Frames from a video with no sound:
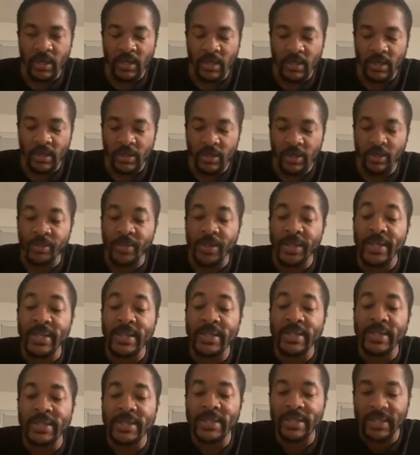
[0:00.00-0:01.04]

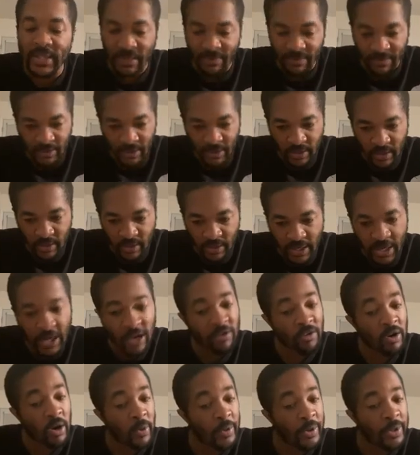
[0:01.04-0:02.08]
Trees is living and
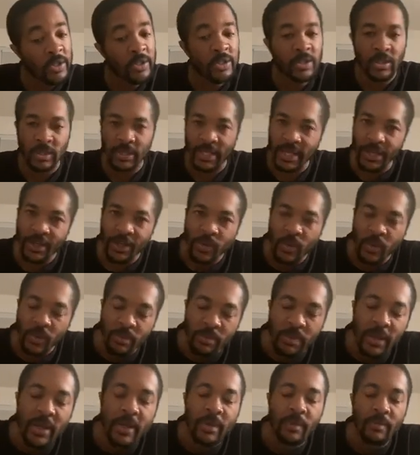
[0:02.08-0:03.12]
growing just like you and
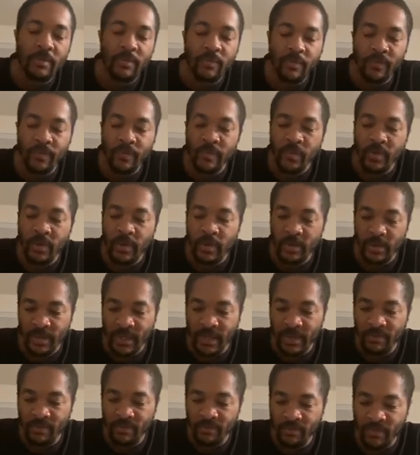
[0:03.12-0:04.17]
me, he
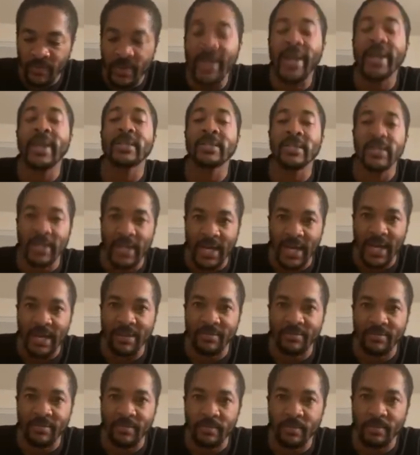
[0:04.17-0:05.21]
said. They is
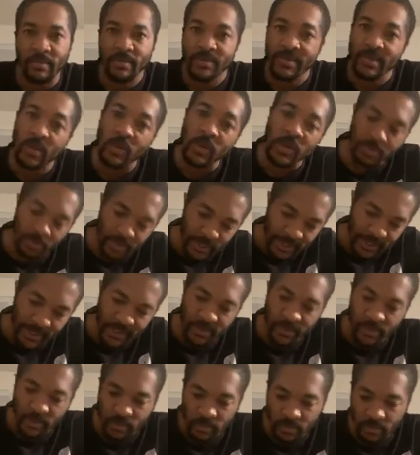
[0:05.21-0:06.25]
alive. So is
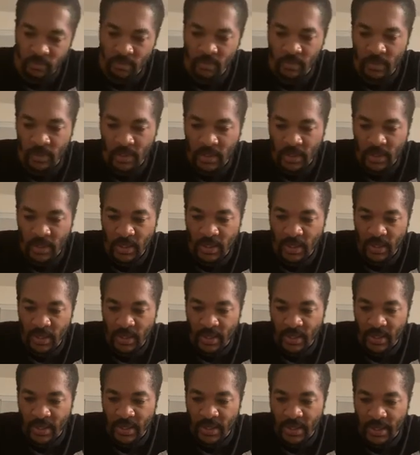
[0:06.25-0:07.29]
plants.
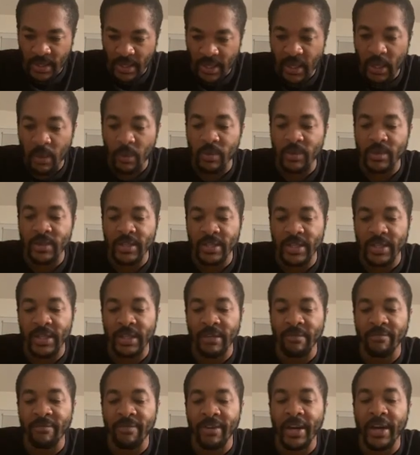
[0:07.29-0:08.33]
He was sitting
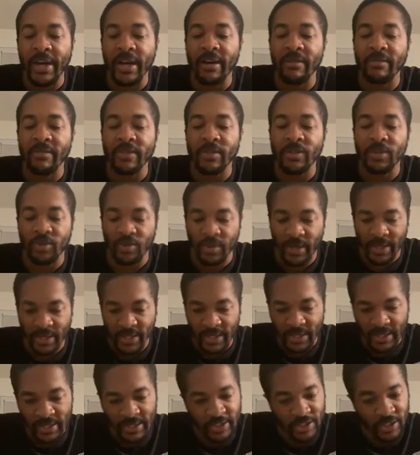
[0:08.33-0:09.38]
very straight
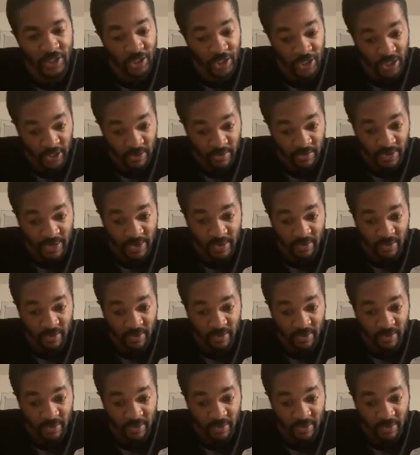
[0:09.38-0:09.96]
in his chair now,